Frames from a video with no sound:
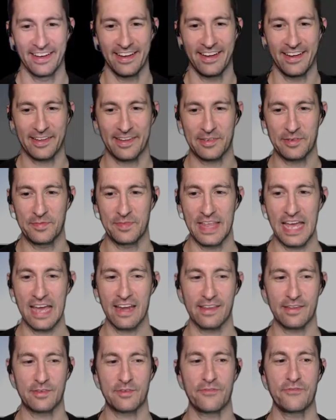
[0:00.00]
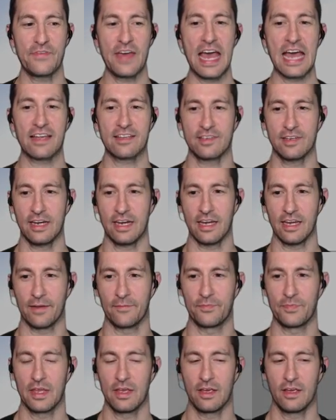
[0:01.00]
Awesome. That is fascinating.